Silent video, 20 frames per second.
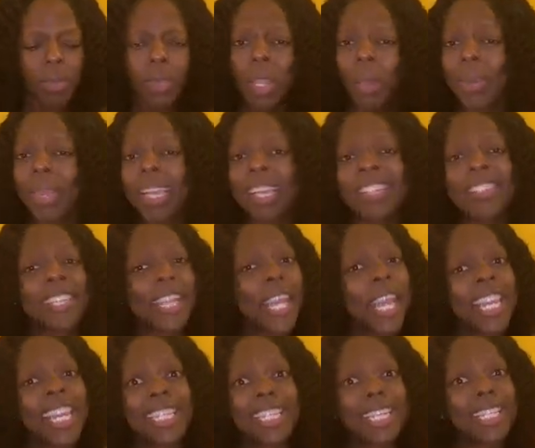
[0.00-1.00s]
because the
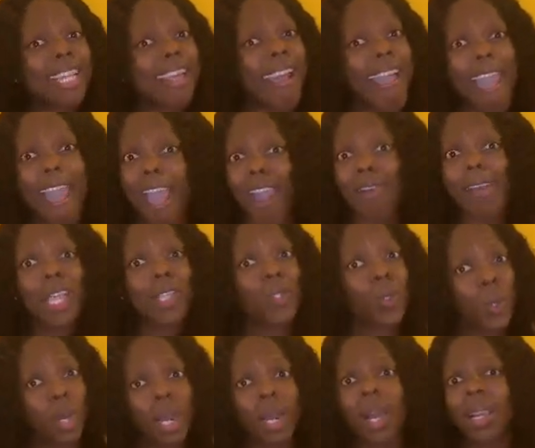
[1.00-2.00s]
energy that I have at
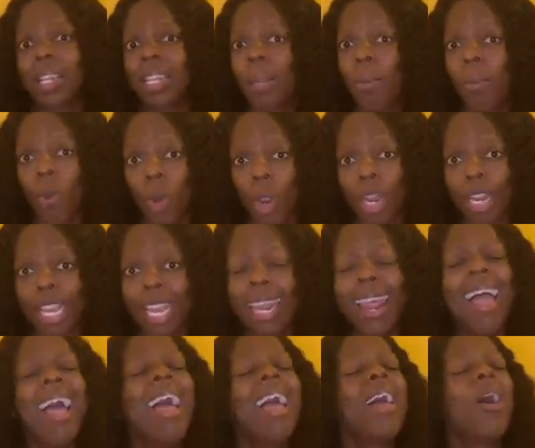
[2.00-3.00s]
two o'clock in the morning,
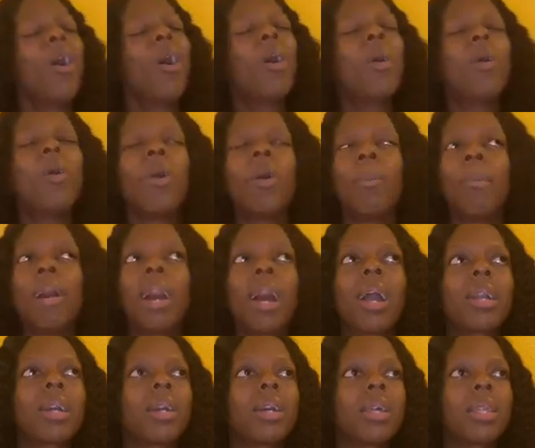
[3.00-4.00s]
oh
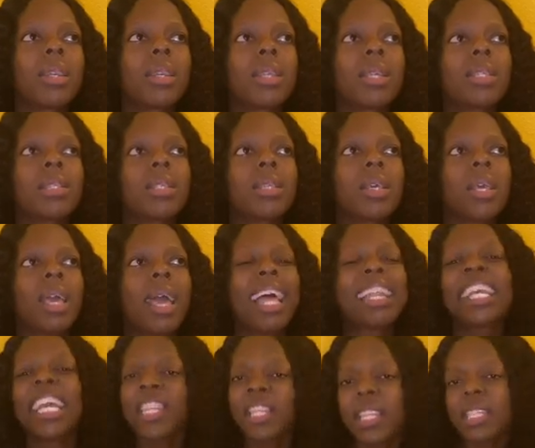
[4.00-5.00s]
my goodness,
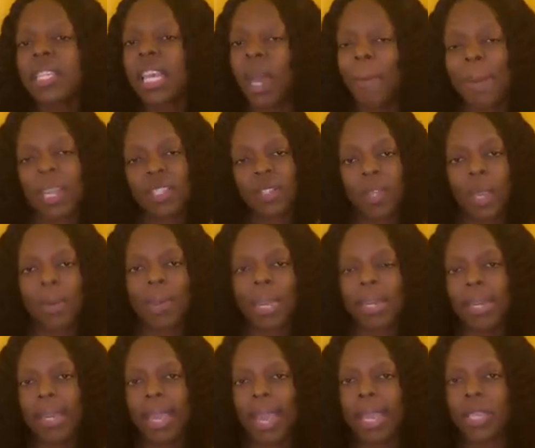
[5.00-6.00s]
that's the time I start
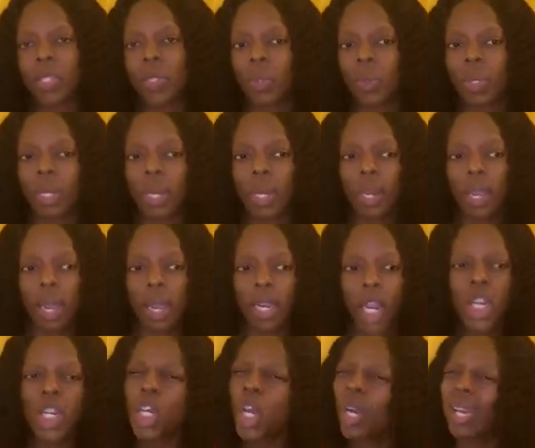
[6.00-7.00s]
my day at two
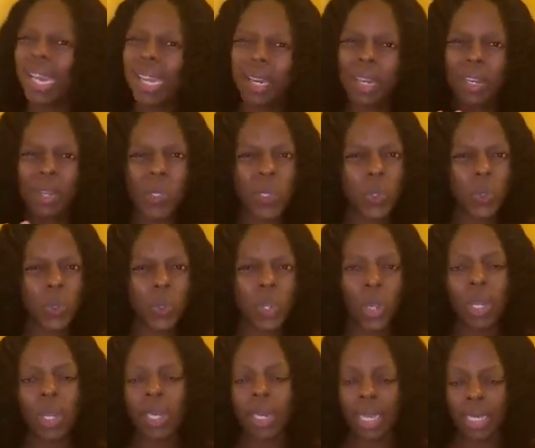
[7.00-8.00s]
o'clock, no later than two
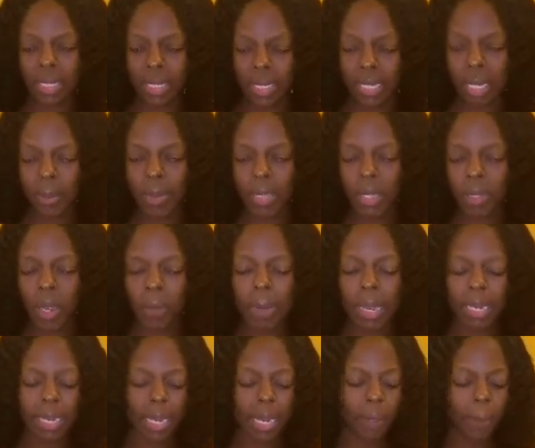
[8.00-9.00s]
thirty. That's the time I start
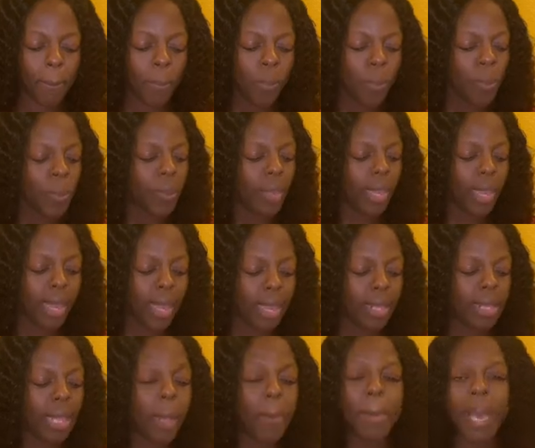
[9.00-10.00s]
my day,
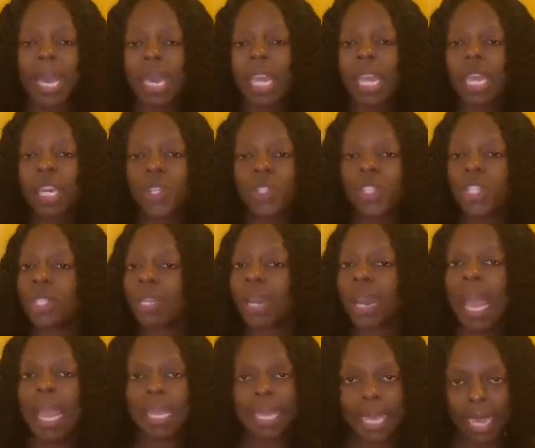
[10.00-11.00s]
and the amount of energy that
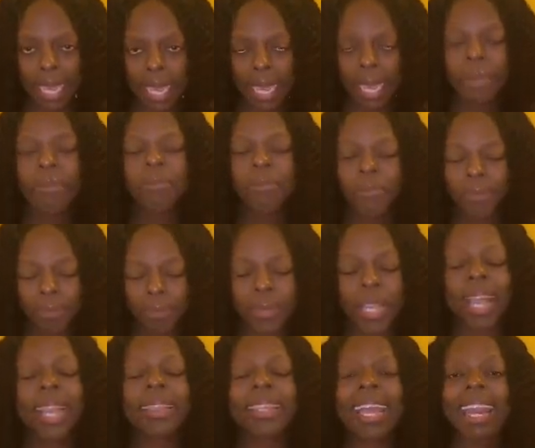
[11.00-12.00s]
I get
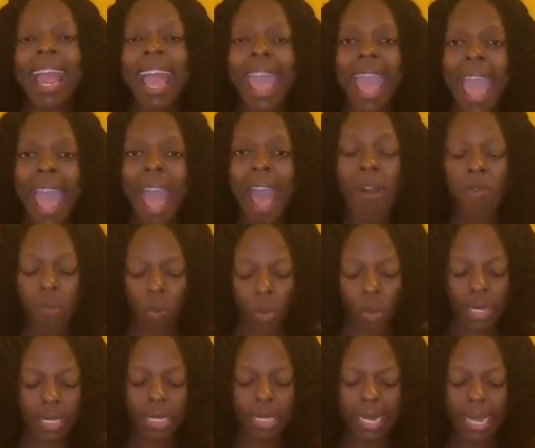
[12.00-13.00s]
uh, that I have
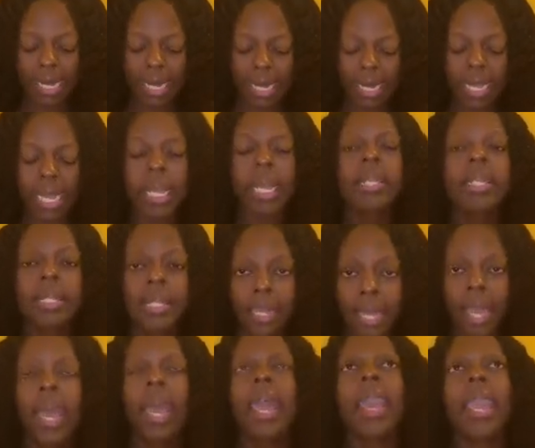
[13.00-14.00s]
when taking these,
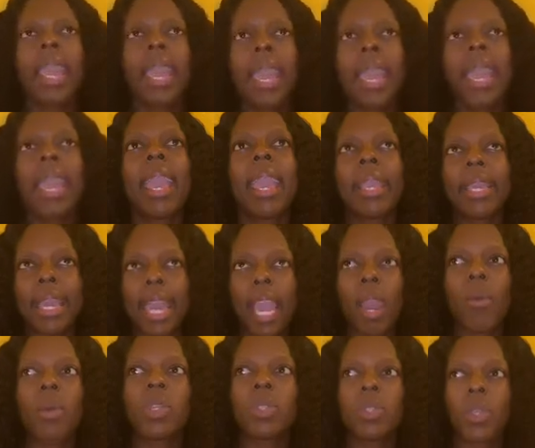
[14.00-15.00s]
it, it
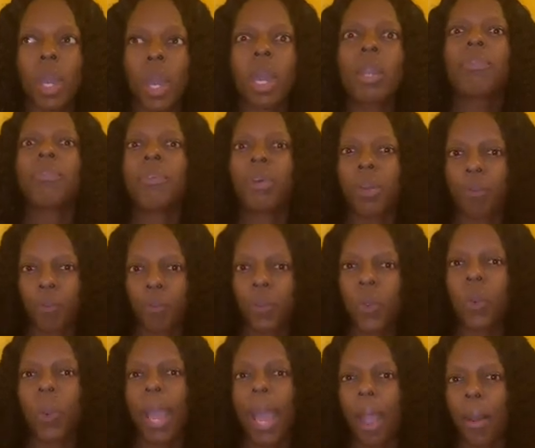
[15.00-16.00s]
carries on for a
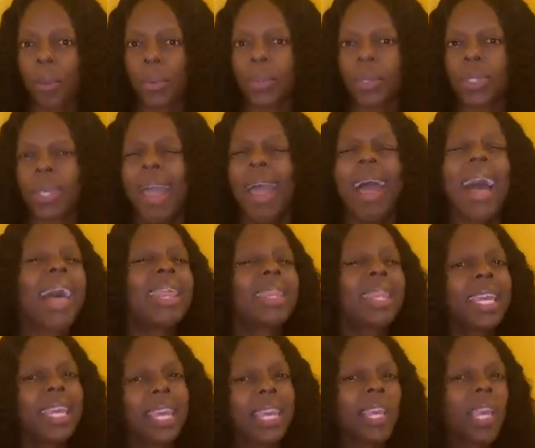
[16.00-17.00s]
few hours. I
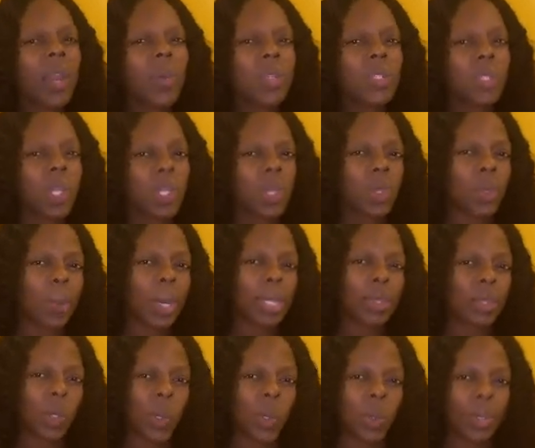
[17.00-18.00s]
think it carries on
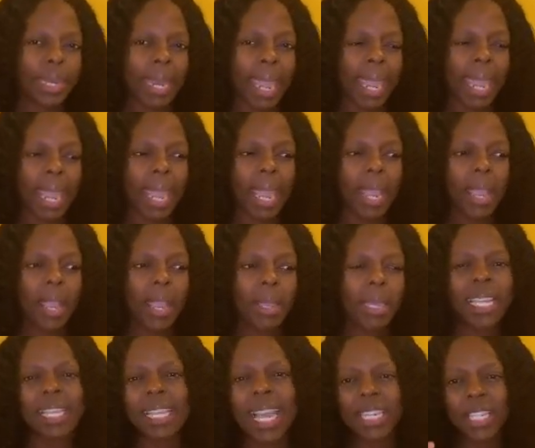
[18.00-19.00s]
throughout the whole day
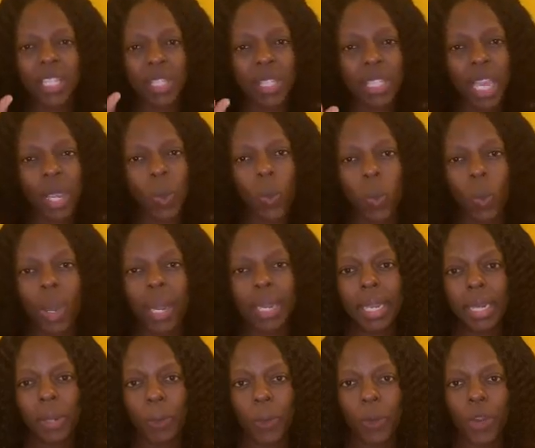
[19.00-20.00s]
because I just take one
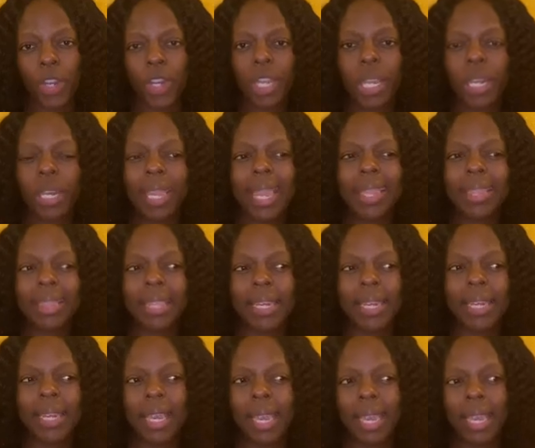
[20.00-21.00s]
in the morning and
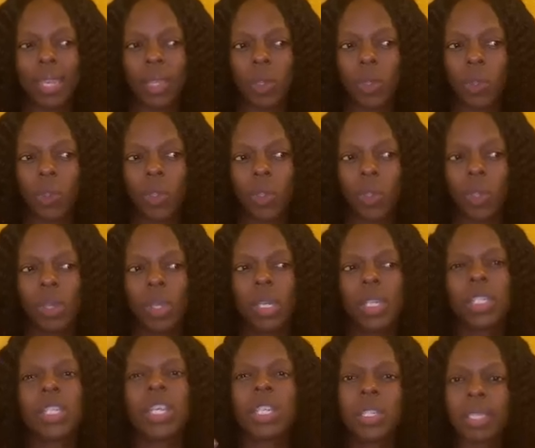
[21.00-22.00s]
then like
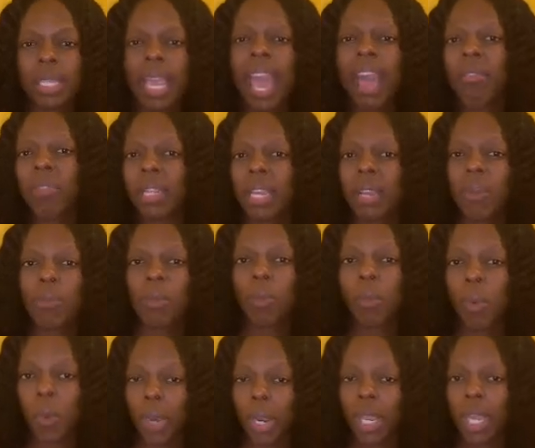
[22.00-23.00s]
just to have enough
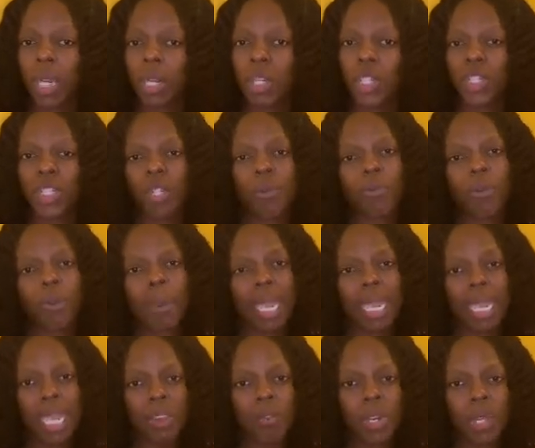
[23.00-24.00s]
more energy for
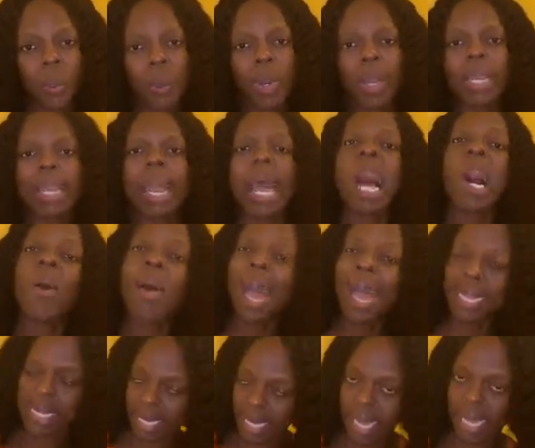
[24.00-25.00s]
my evening workout
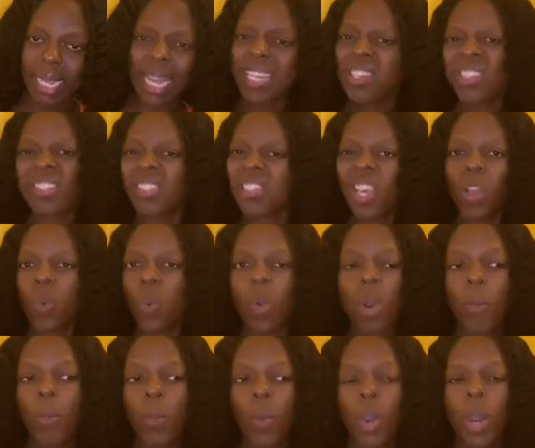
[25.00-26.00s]
i take i just take
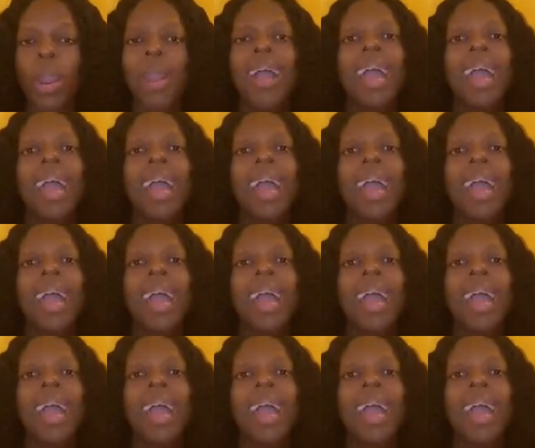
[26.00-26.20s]
one more